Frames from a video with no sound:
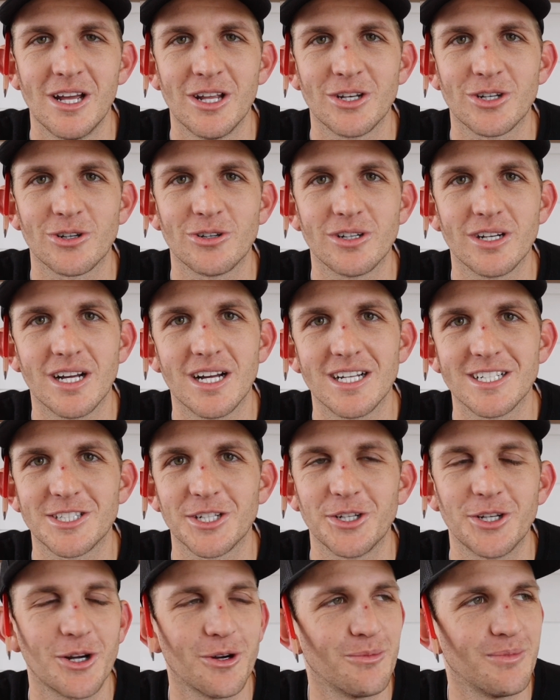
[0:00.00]
turned on so
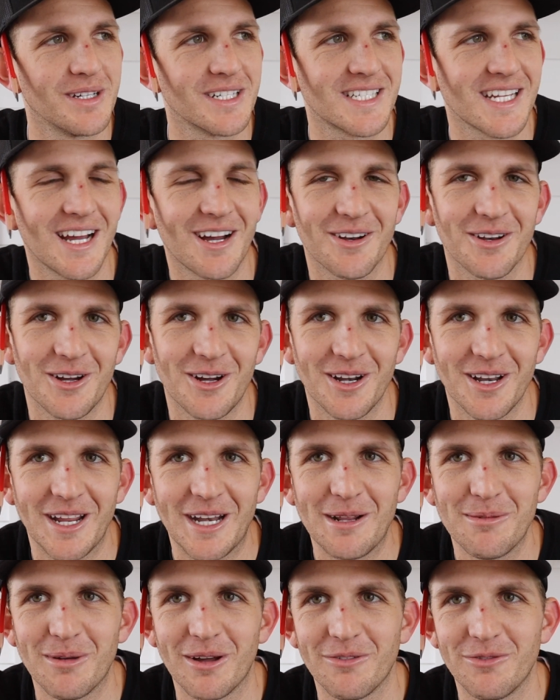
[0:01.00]
you don't miss out on
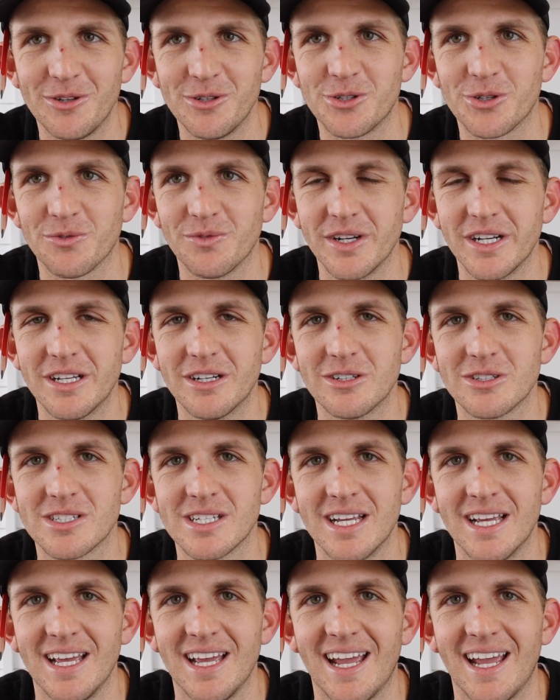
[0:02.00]
any of my future videos.